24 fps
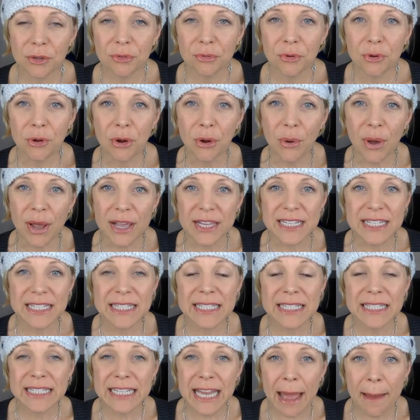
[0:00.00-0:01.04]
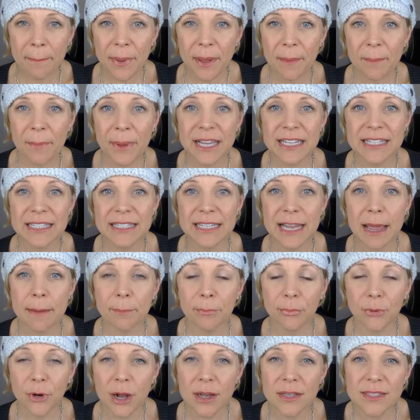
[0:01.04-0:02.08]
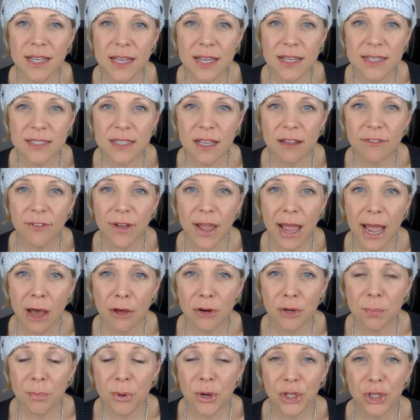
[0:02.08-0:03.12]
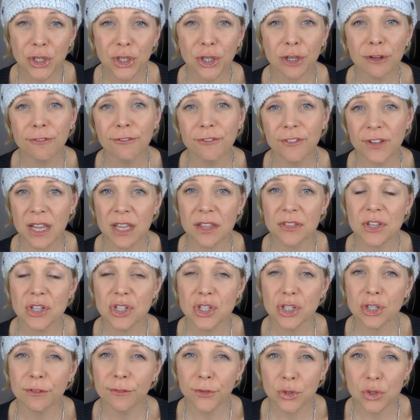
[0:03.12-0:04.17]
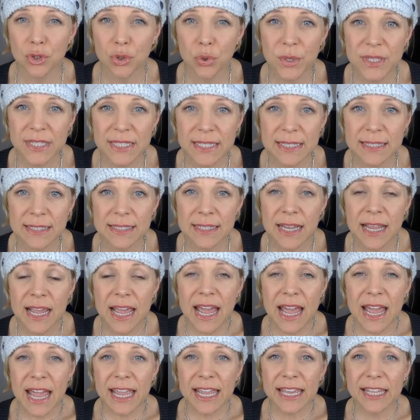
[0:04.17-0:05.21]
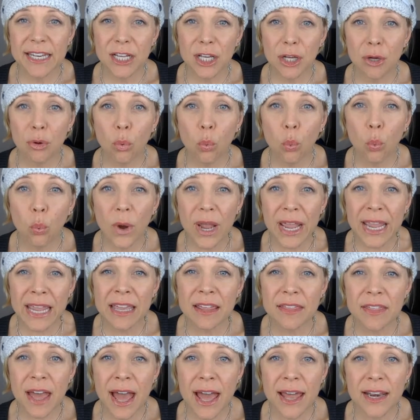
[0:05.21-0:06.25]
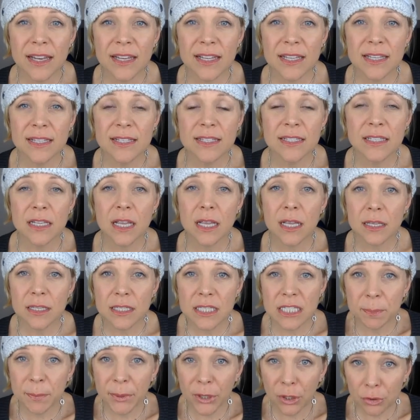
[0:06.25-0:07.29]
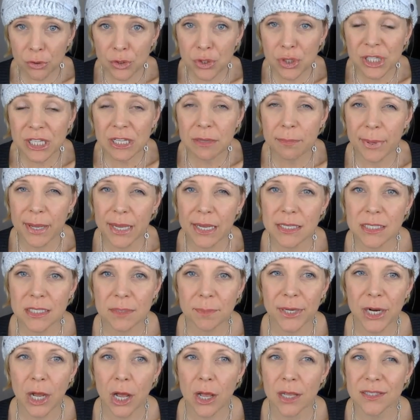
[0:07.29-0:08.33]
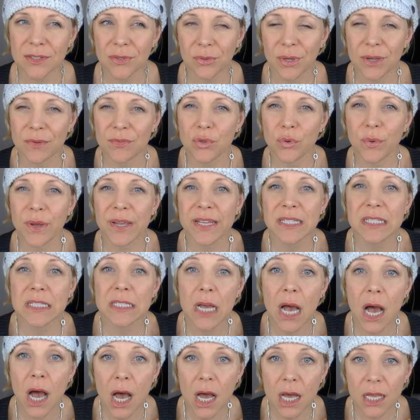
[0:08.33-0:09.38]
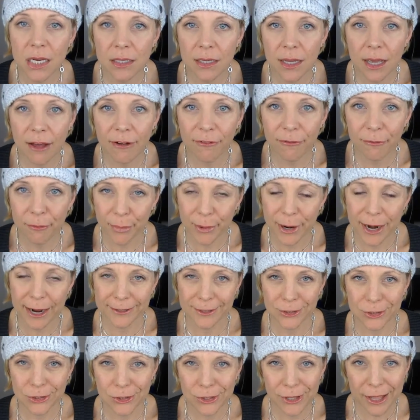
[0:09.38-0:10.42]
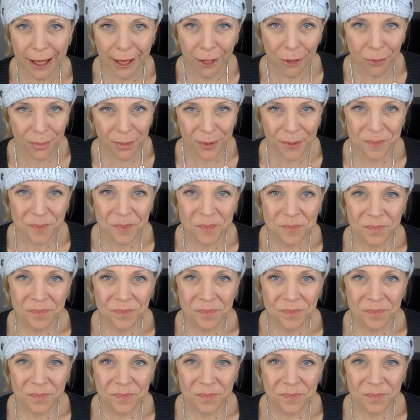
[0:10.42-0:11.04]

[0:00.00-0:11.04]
you through a step-by-step process of how to put your faith into your food choices in a way that is spiritually based, but also gives you a ton of practical help.